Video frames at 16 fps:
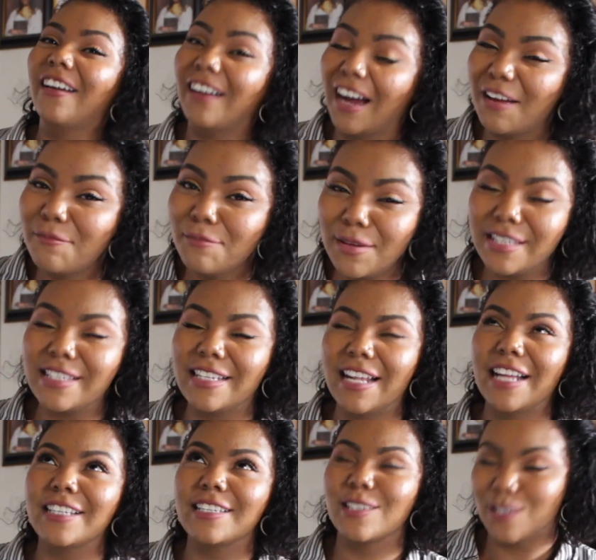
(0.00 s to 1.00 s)
I missed
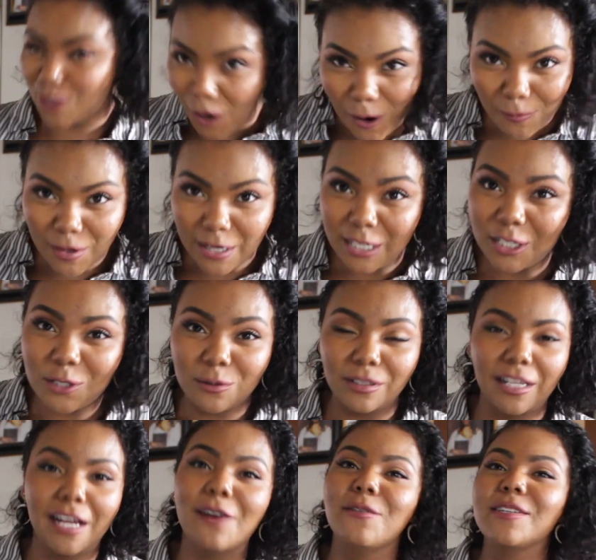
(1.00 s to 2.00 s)
that so much
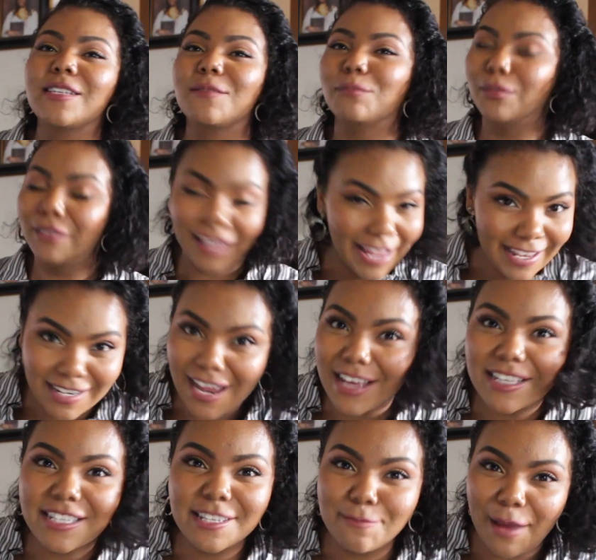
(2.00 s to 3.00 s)
while I was in bland
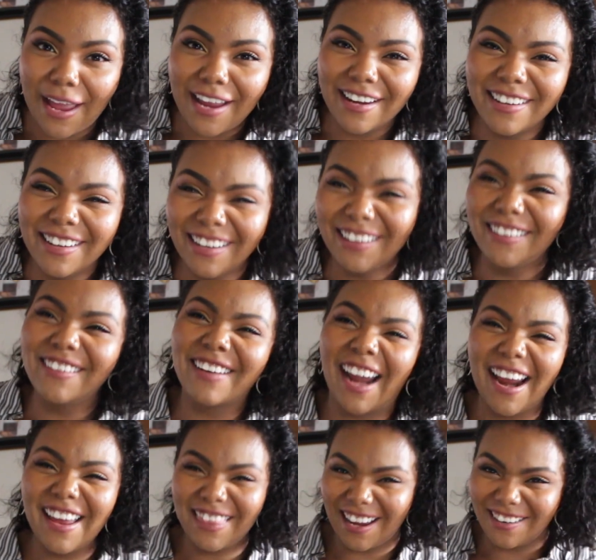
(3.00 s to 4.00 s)
ass Spain.
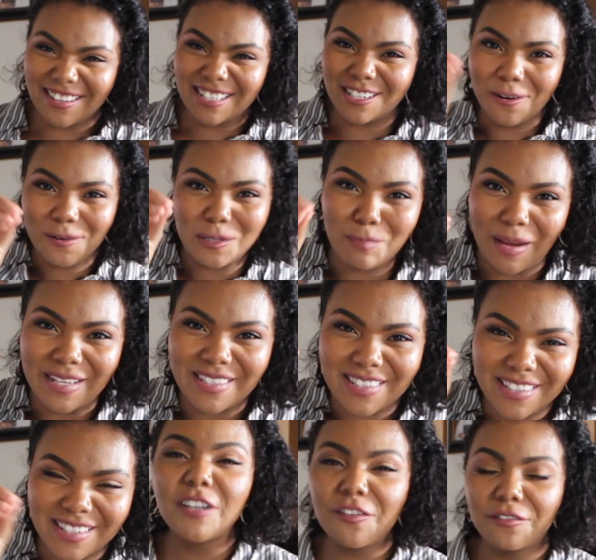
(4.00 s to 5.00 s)
Okay, there was no
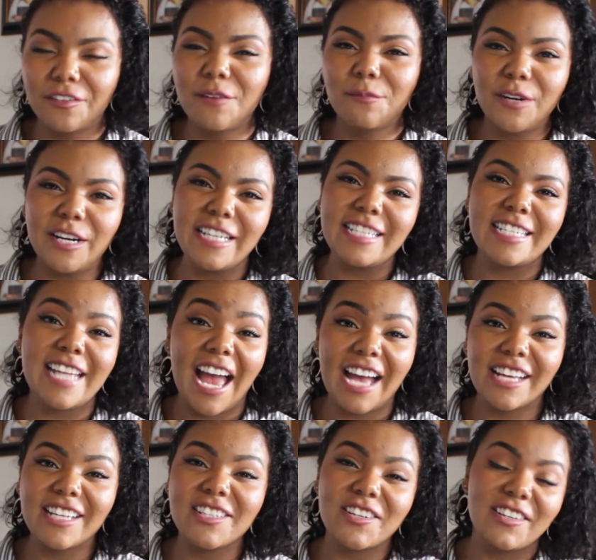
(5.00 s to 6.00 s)
spice. Definitely bring
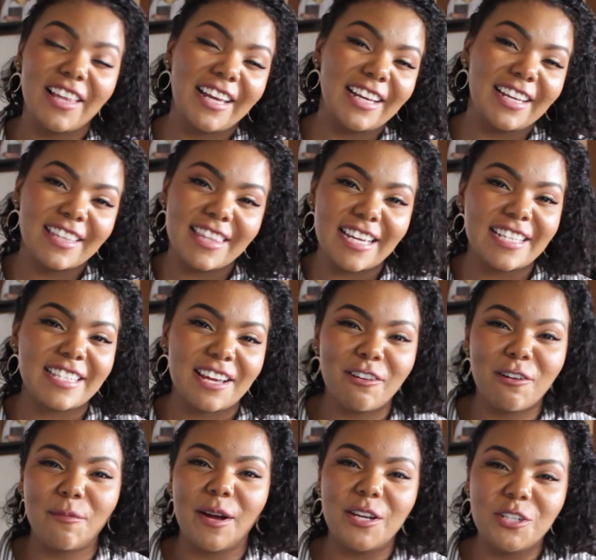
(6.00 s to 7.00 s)
snacks or like things that
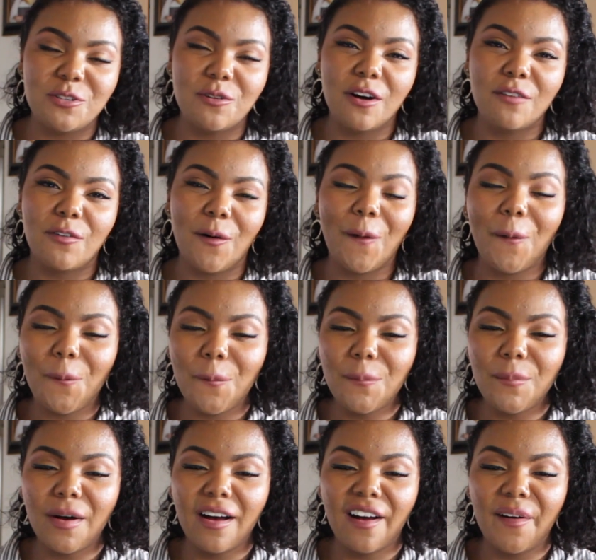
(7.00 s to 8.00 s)
remind you of
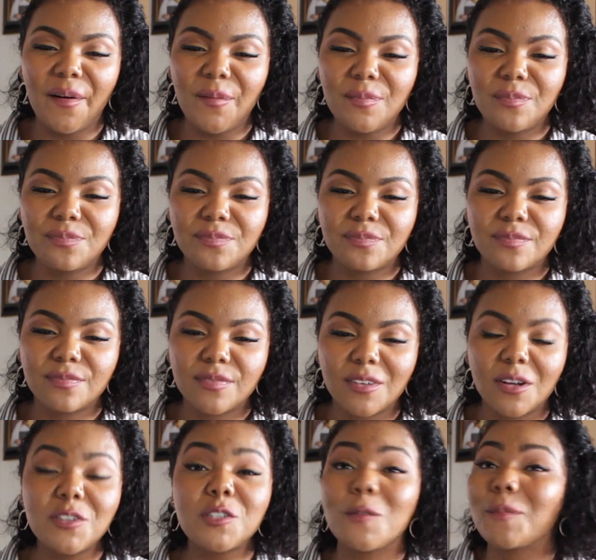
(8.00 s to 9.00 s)
home.
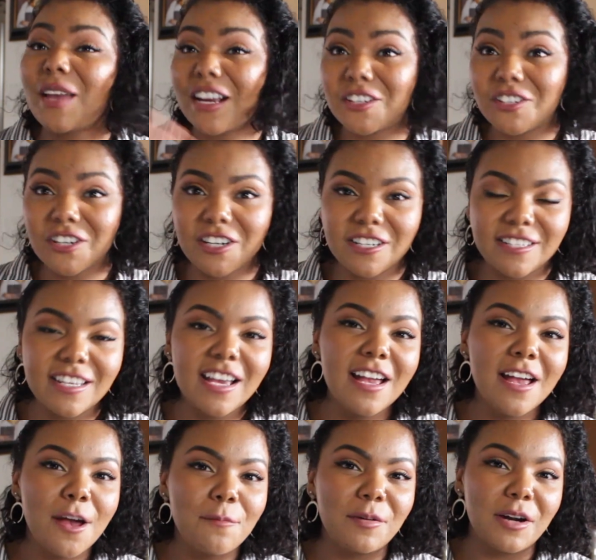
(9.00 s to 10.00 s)
Also pictures,
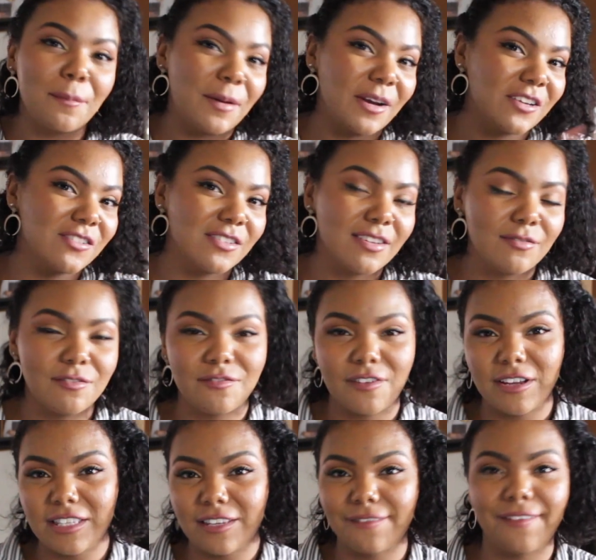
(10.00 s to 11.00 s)
put up pictures of your
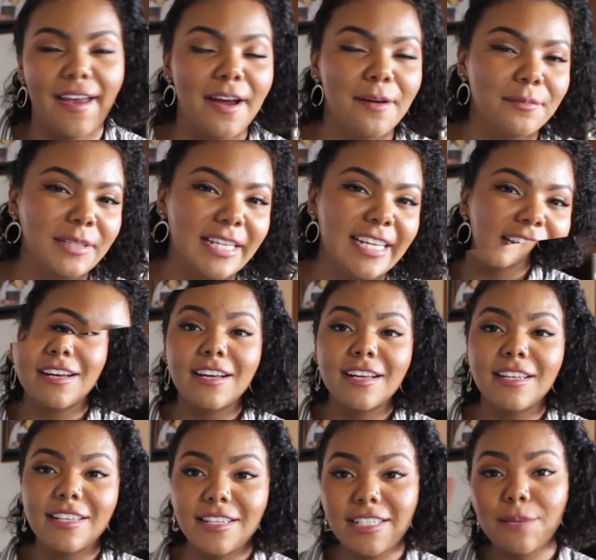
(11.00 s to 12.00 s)
friends and family.
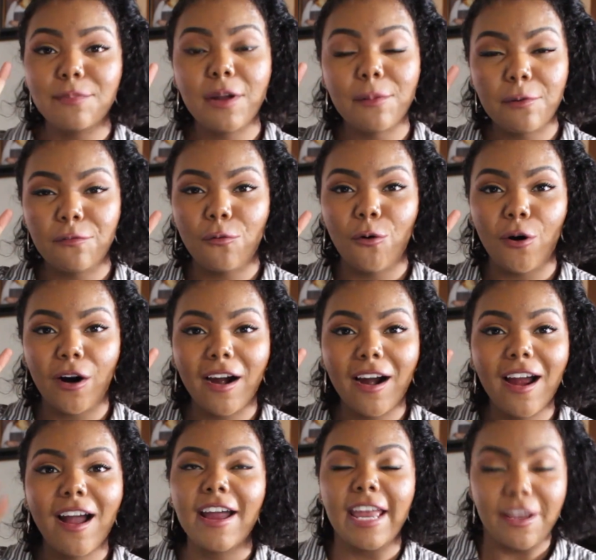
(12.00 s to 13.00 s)
Tip number
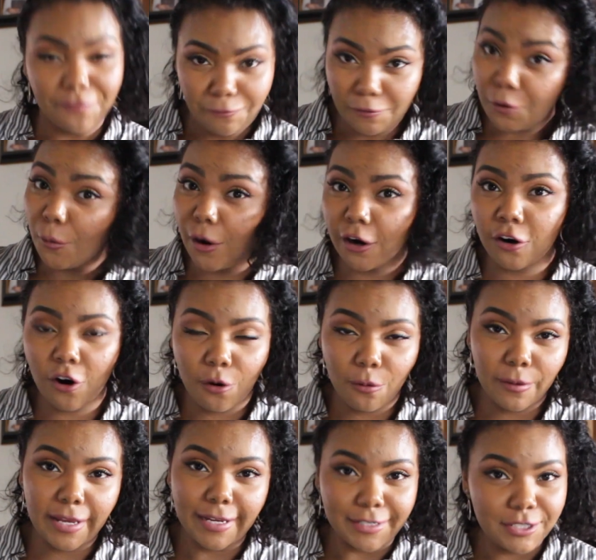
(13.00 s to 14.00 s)
4, if you are
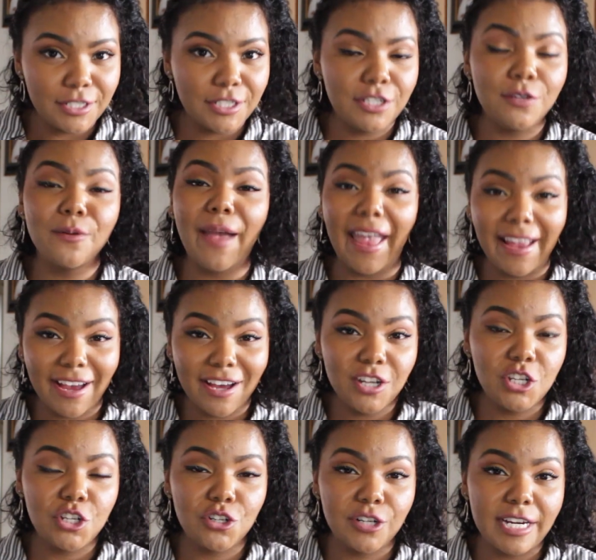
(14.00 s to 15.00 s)
going to a
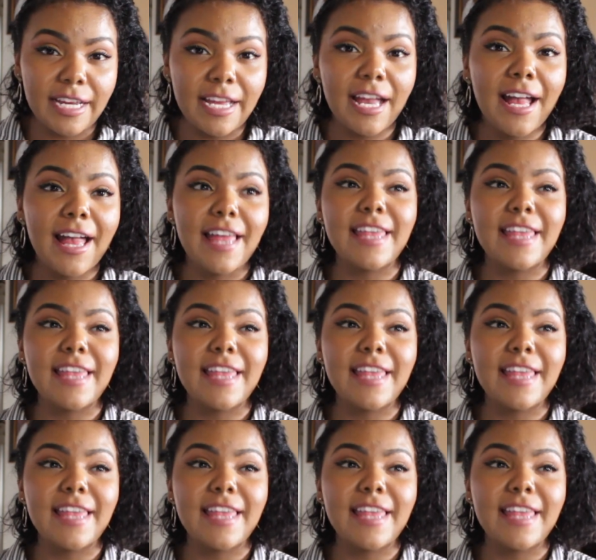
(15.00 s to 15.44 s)
country